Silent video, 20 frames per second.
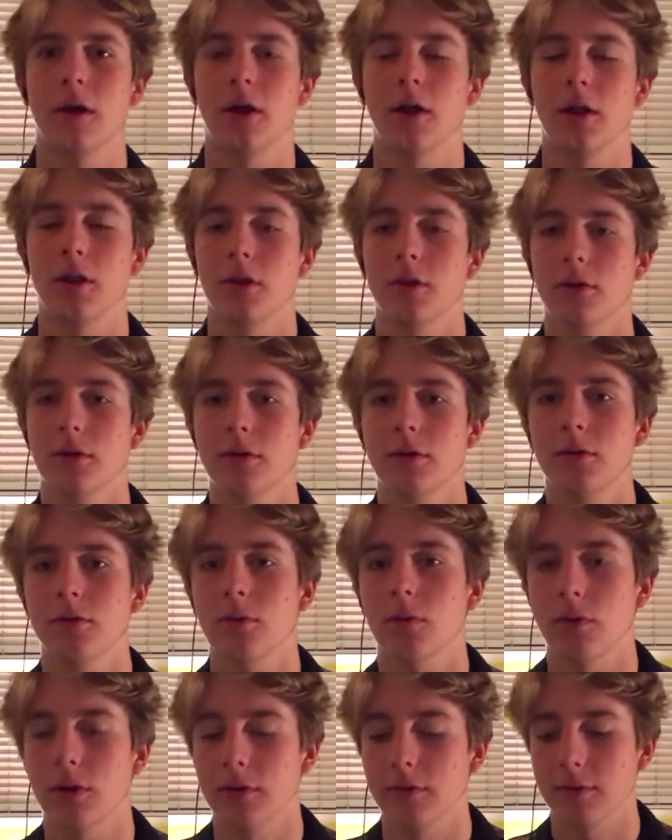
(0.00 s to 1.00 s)
others
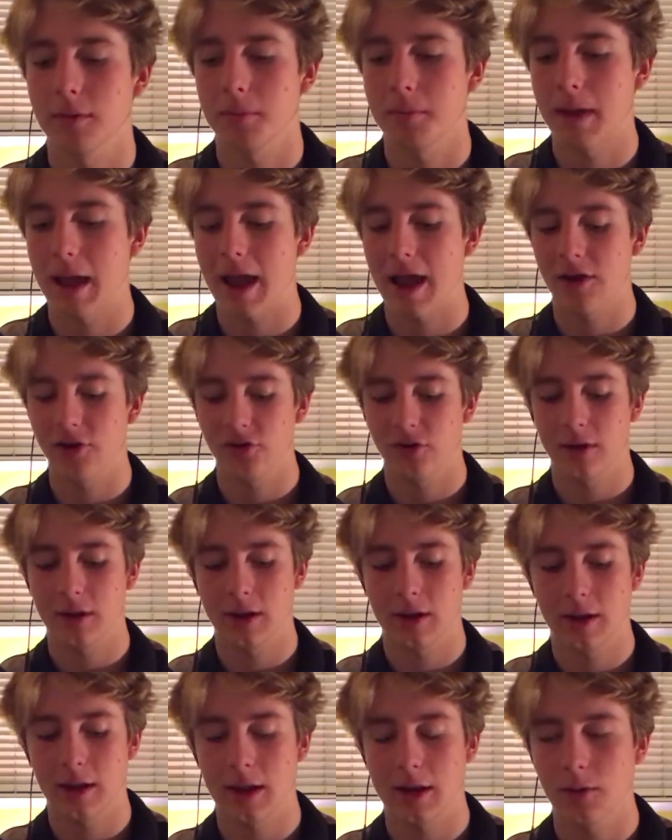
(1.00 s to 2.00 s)
or is compassionate
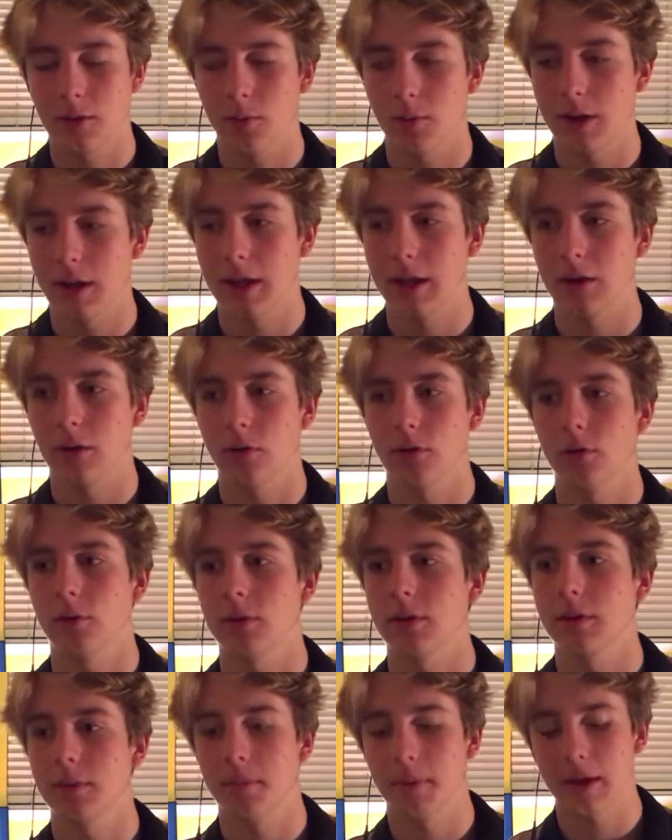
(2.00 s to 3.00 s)
in any way or
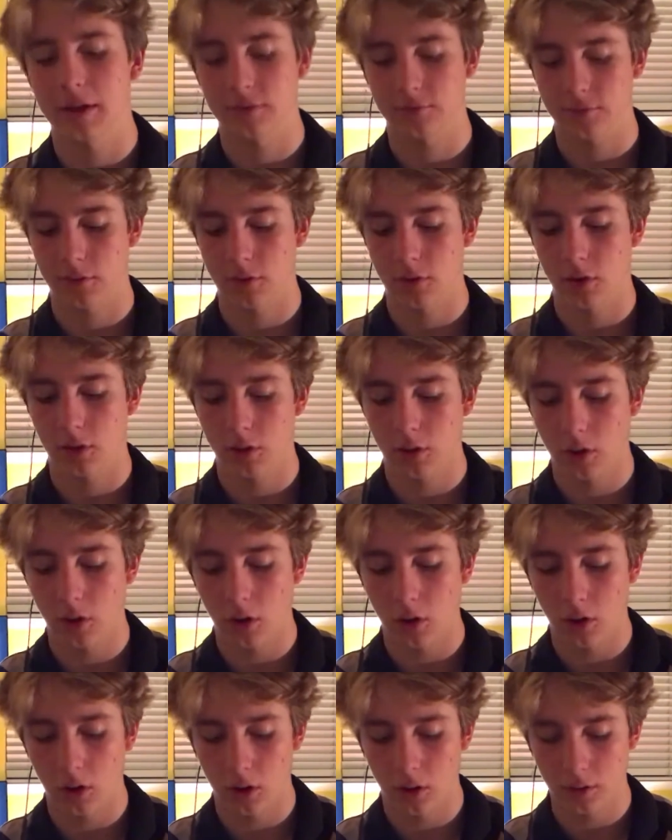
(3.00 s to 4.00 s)
doing the best for
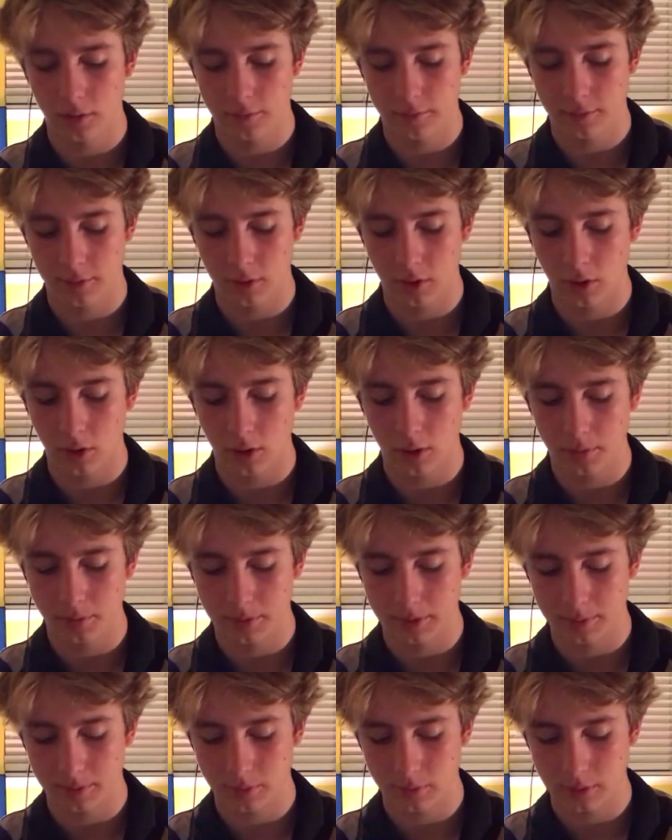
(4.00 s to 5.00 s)
all
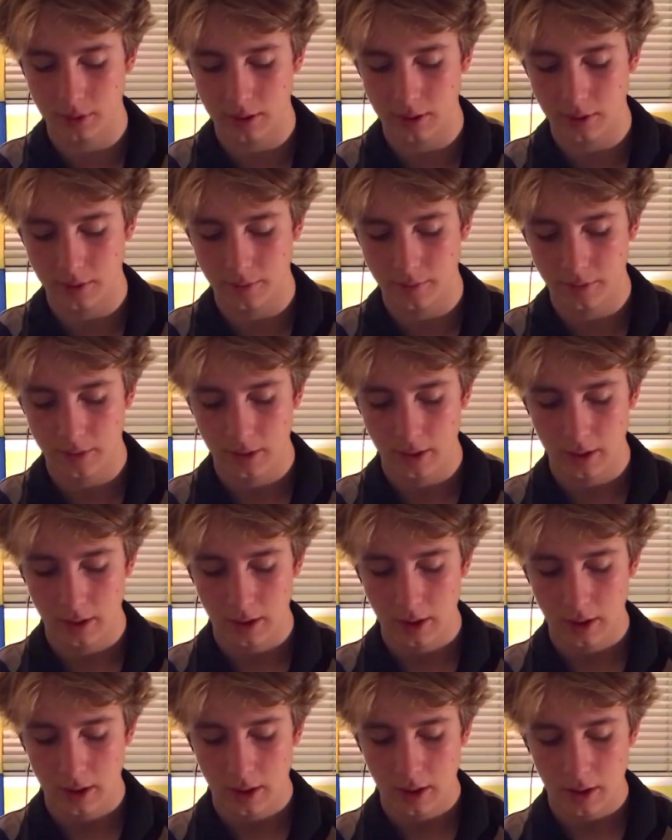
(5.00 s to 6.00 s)
people, you know.
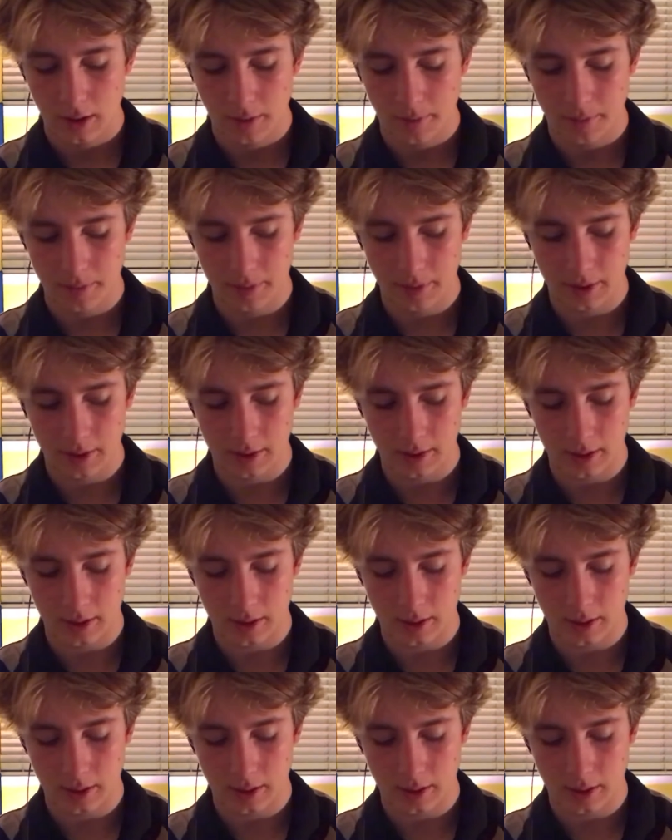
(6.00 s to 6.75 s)
But